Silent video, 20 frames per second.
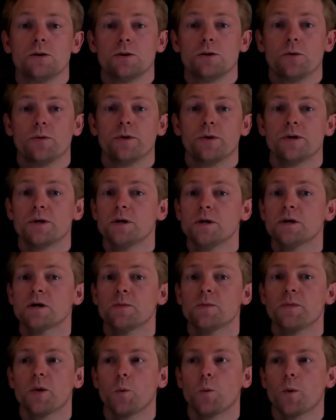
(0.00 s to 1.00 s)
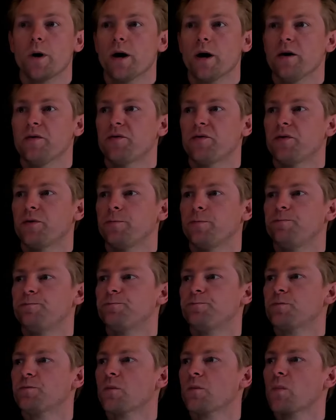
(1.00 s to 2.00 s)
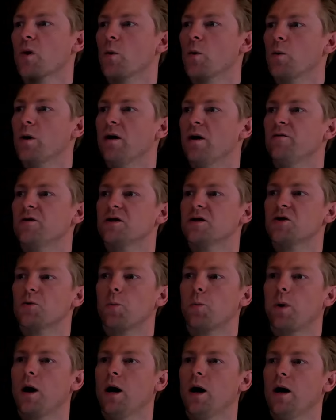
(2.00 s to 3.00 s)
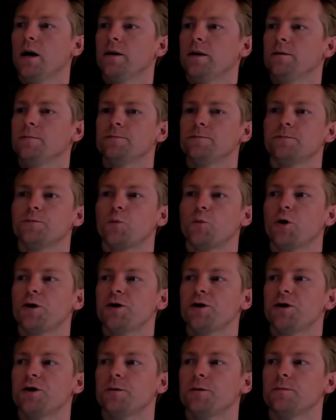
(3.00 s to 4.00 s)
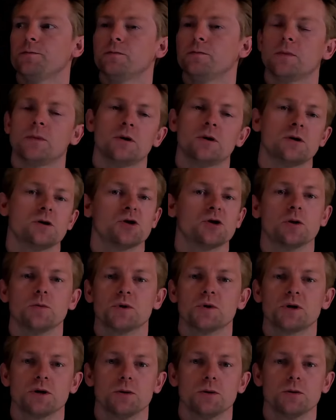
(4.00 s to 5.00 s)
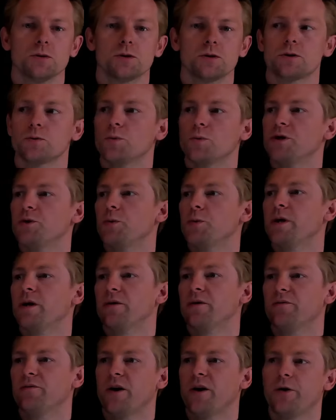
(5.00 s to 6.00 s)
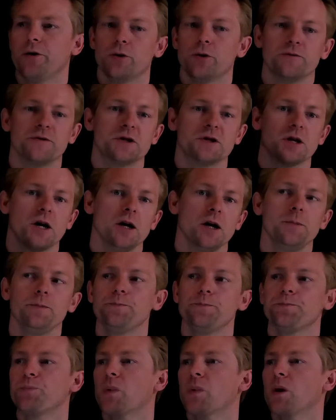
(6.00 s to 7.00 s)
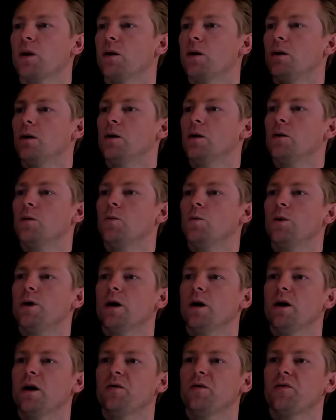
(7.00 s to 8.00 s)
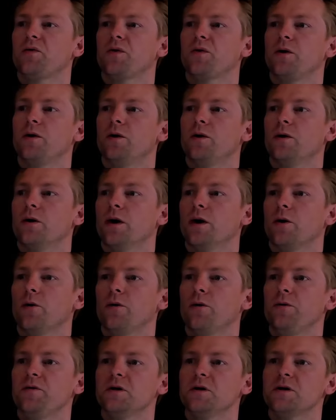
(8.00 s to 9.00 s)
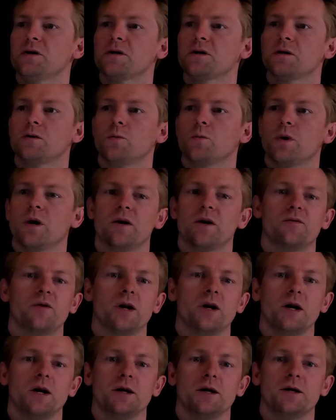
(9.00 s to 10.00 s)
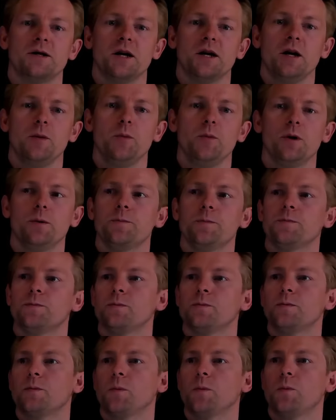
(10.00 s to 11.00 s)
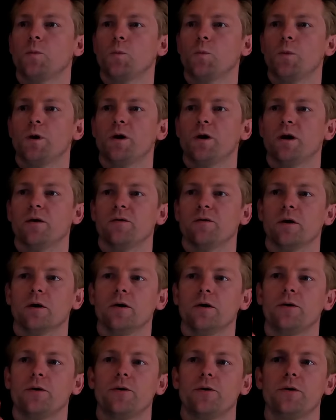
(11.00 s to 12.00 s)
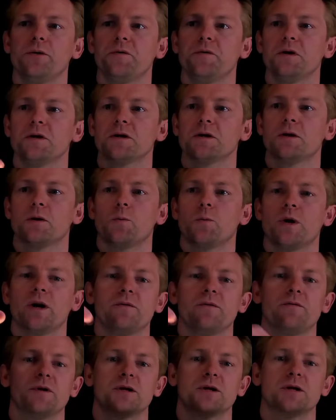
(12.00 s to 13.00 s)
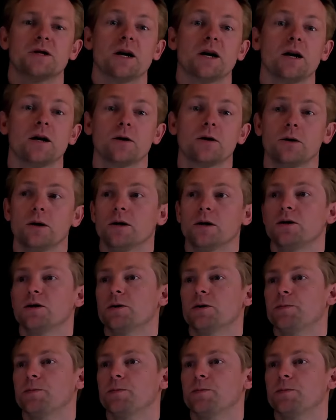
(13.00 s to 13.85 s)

the system that we have a supply pressure, some cells which we can vary over time. We have an orifice, we have a chamber, we have another orifice, and then we have the tank connection.